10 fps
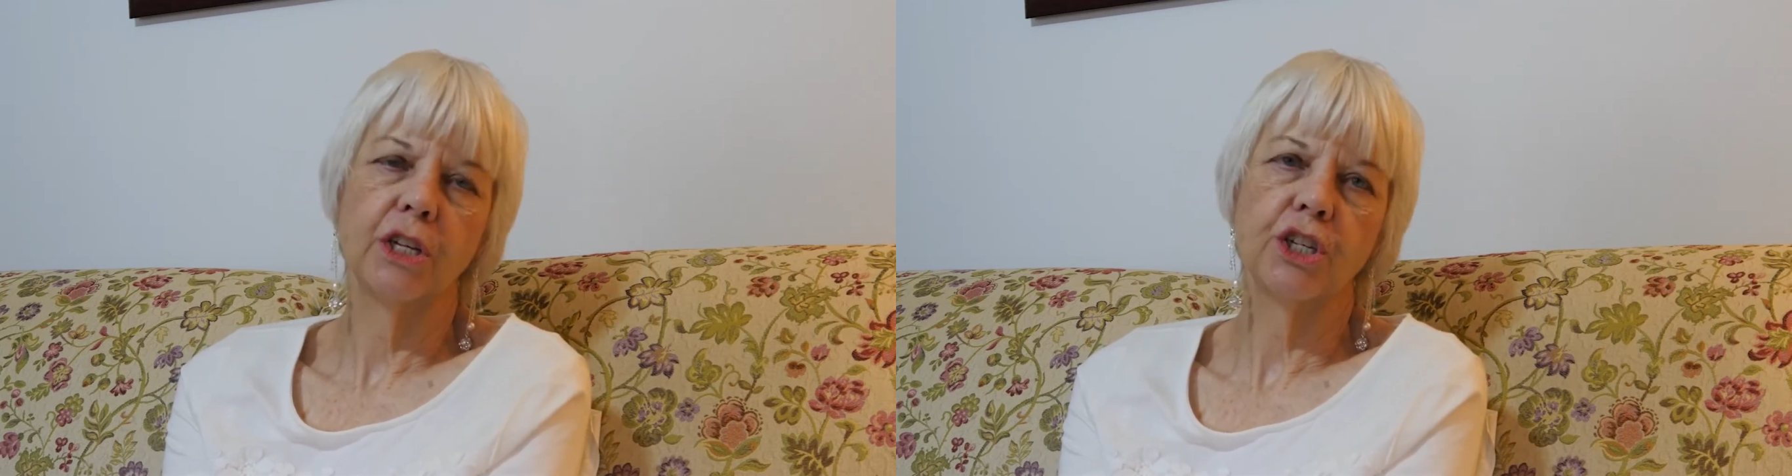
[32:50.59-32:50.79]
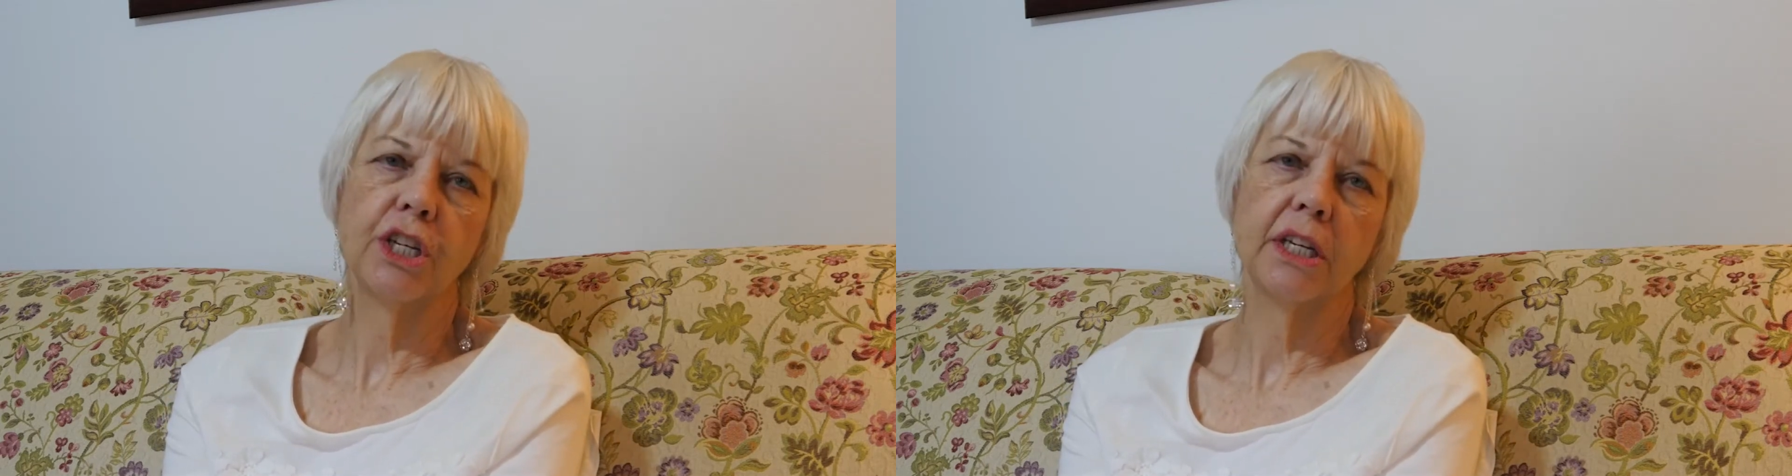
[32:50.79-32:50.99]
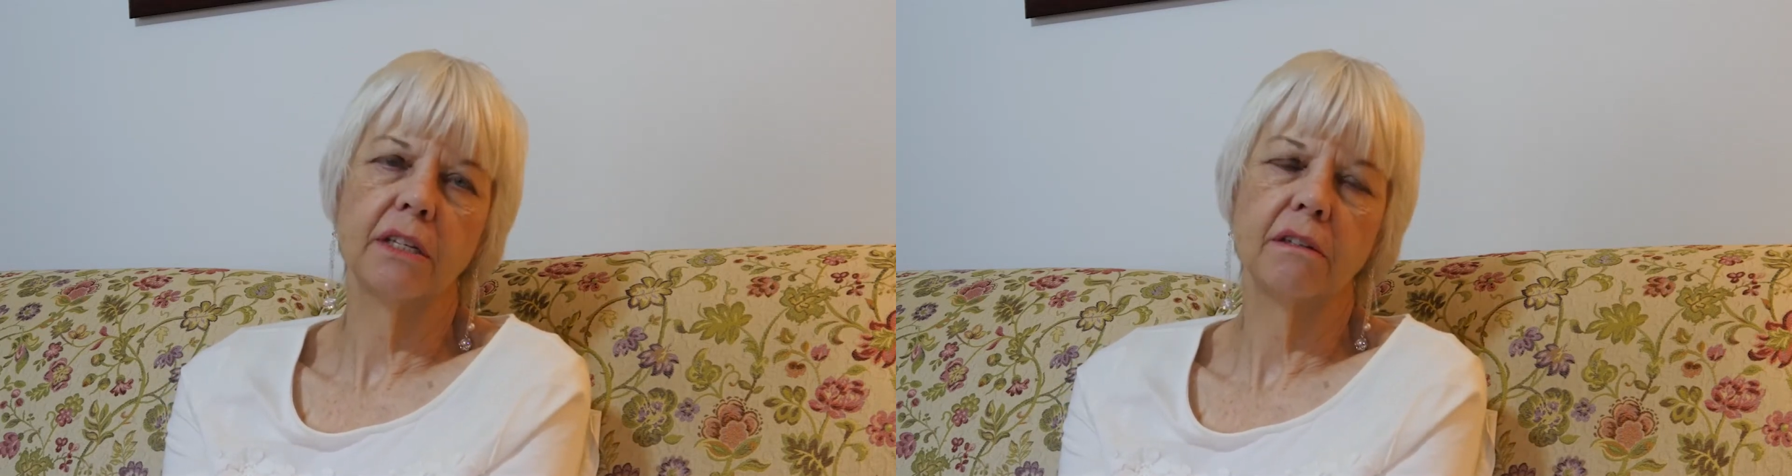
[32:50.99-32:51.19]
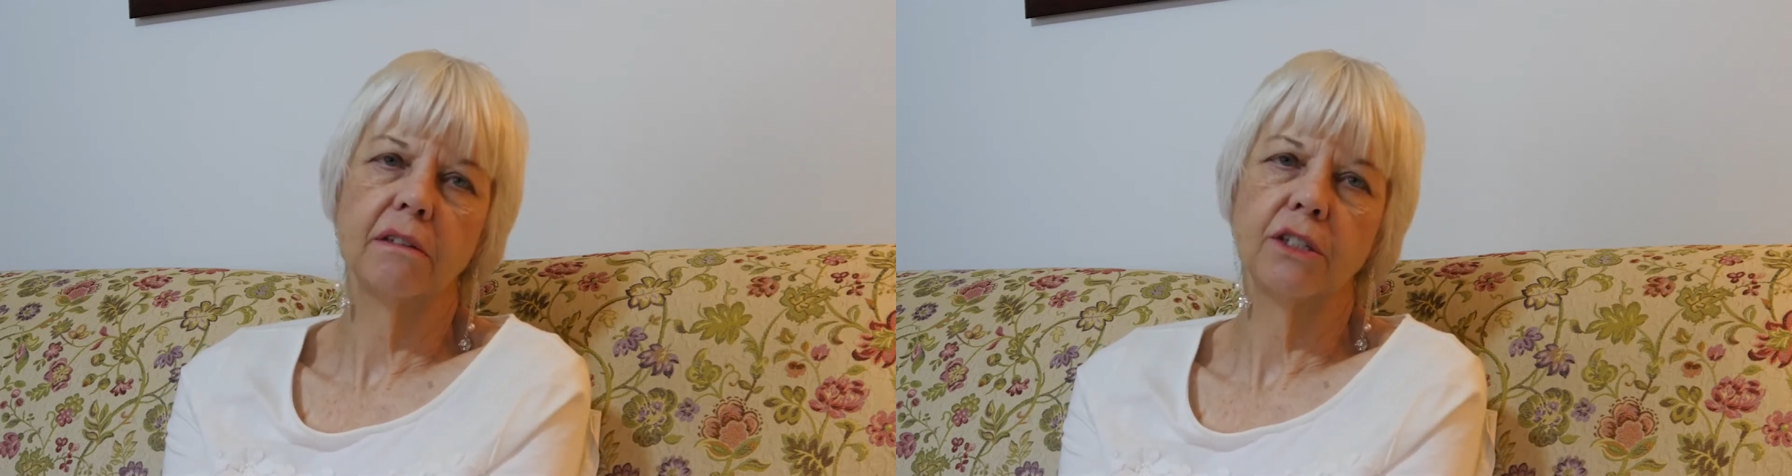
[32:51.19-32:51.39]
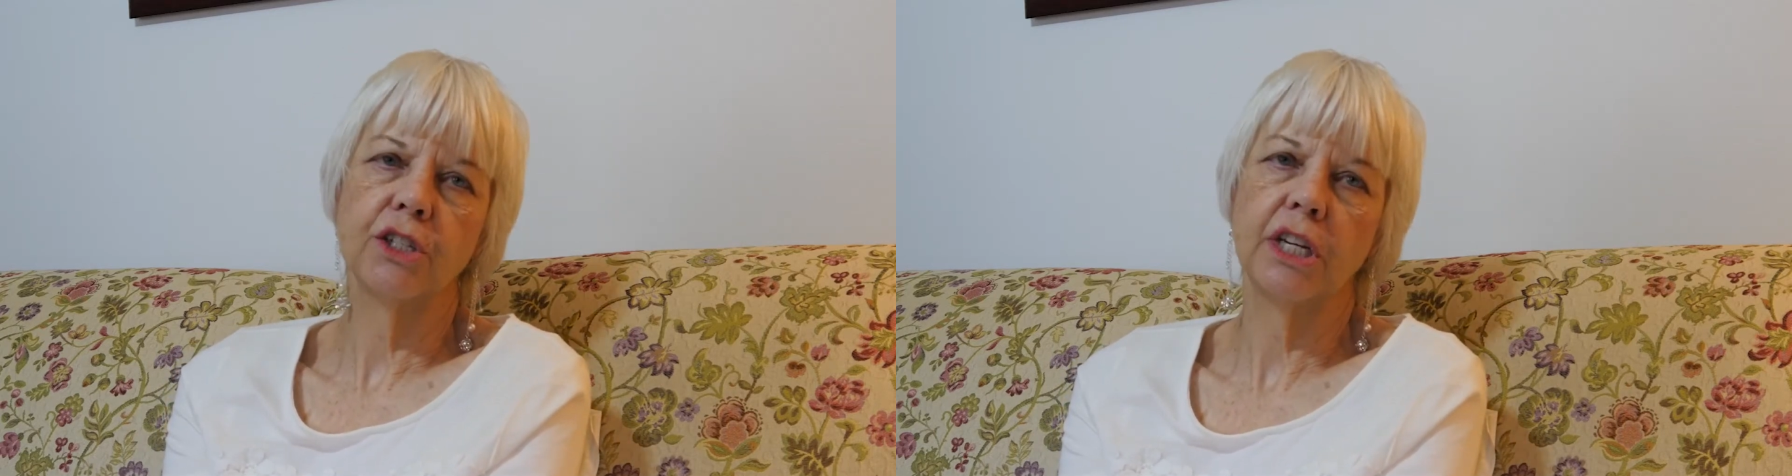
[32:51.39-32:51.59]
she
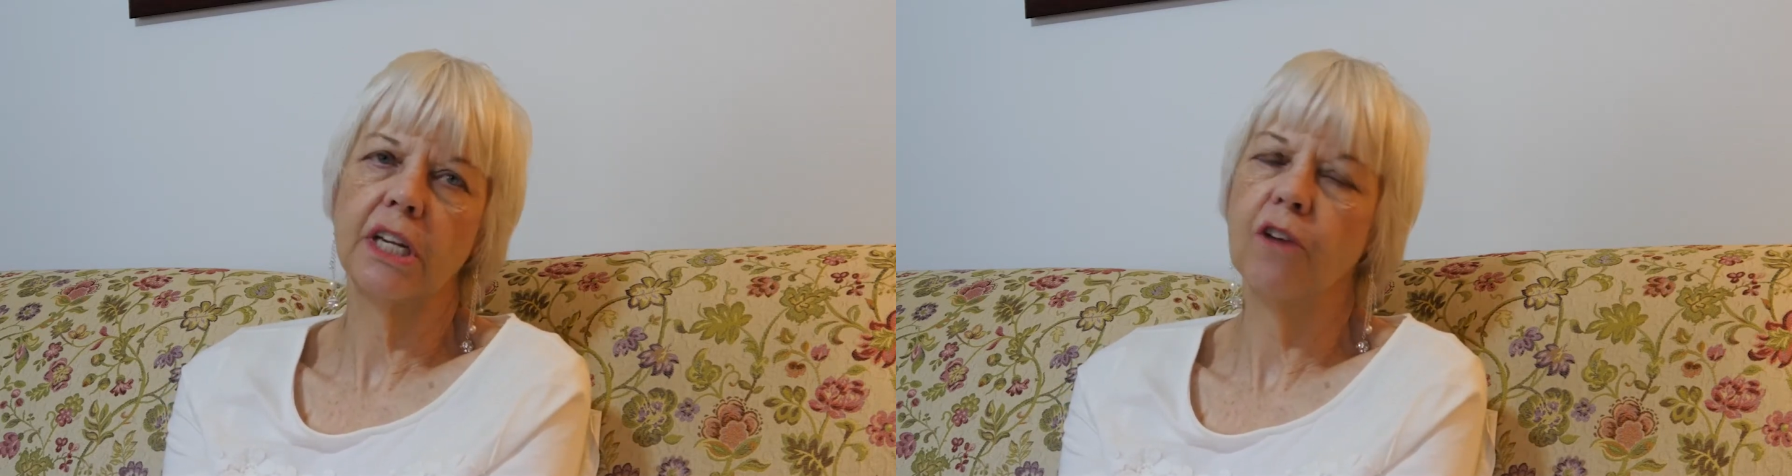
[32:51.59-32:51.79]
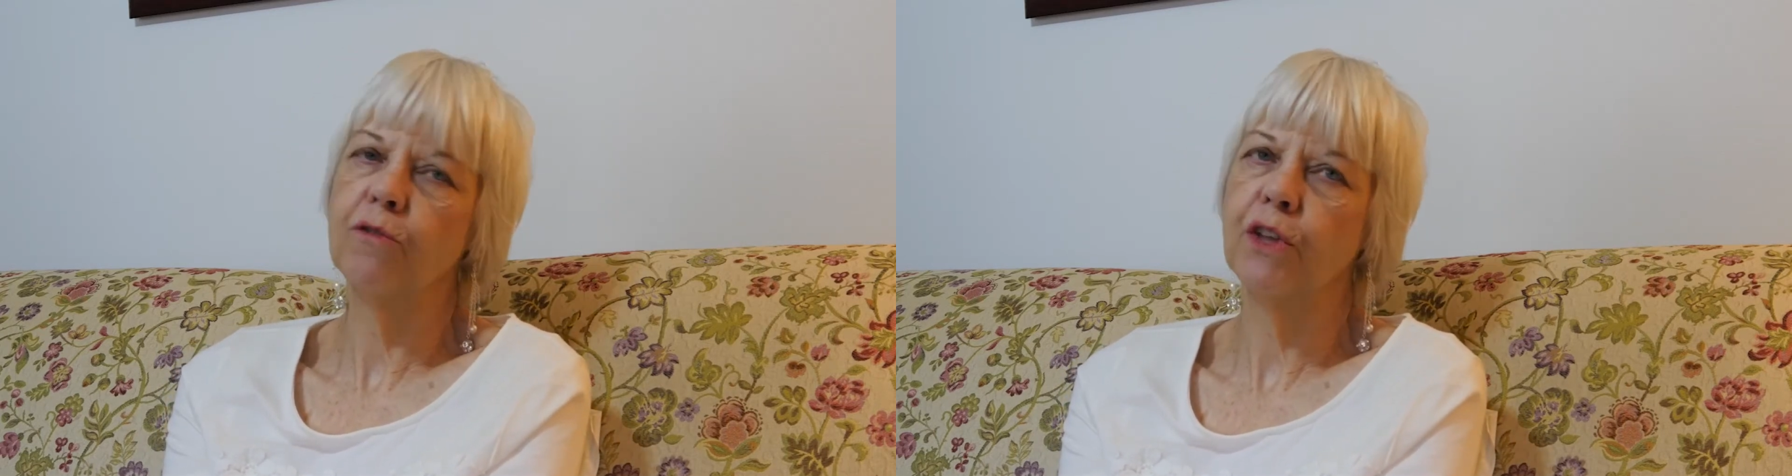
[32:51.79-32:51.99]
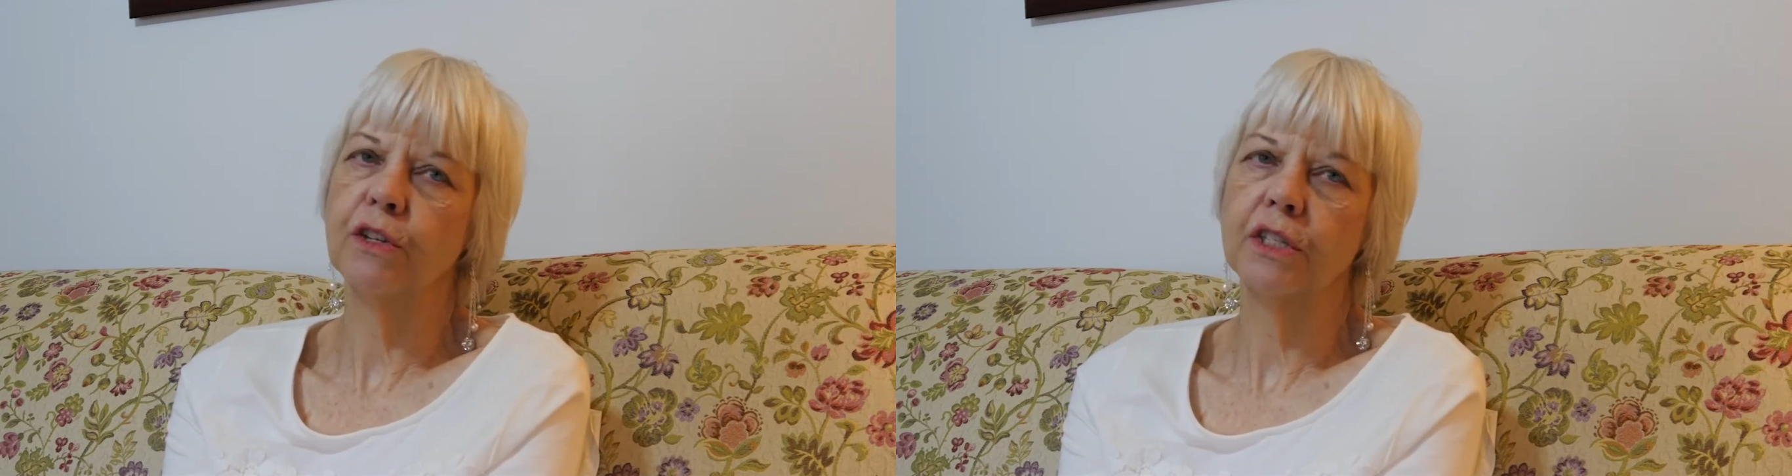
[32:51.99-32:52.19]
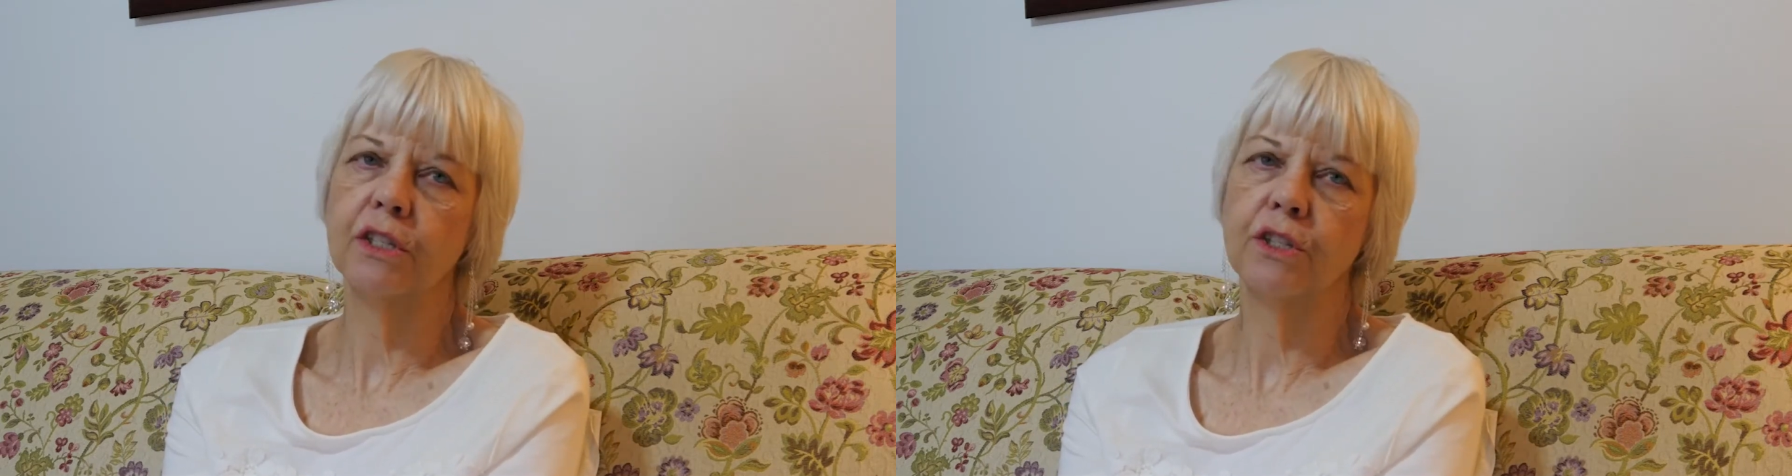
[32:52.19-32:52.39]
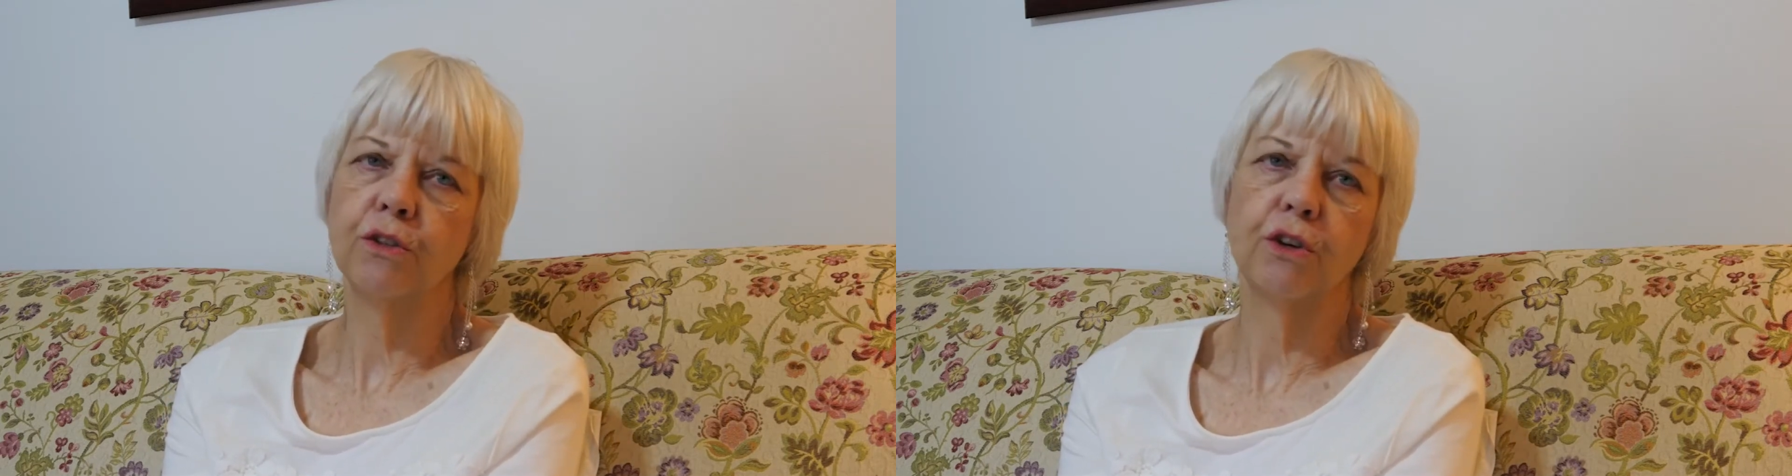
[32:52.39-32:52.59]
loved
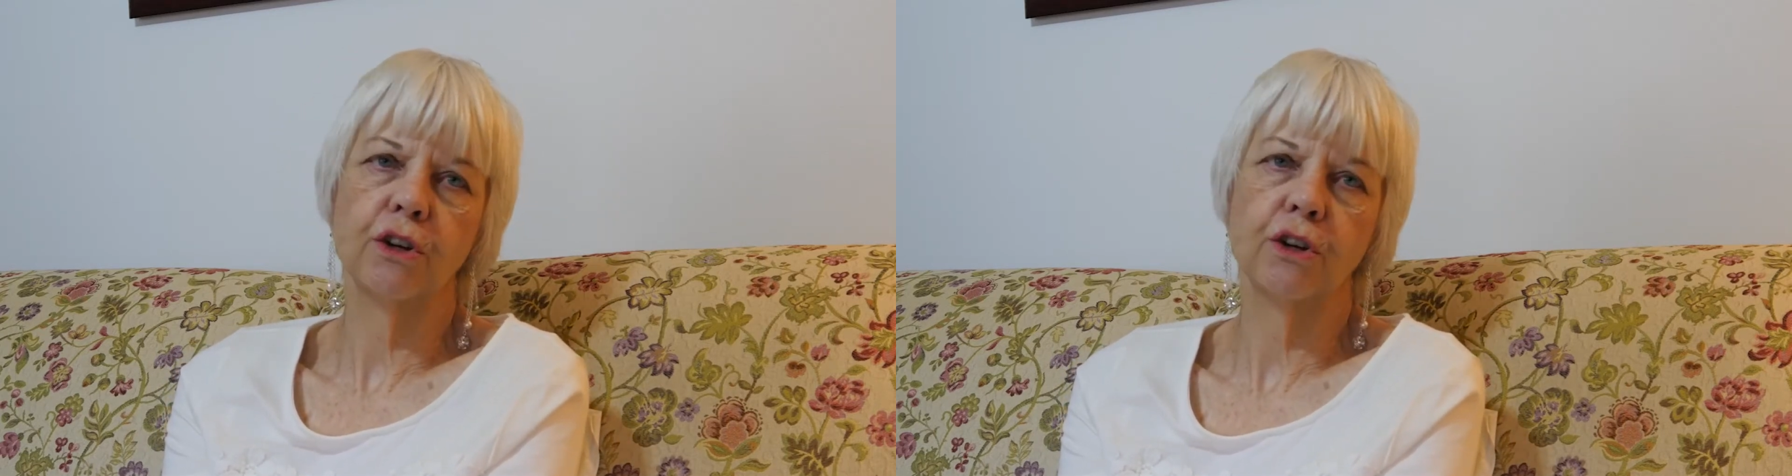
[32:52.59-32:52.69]
those two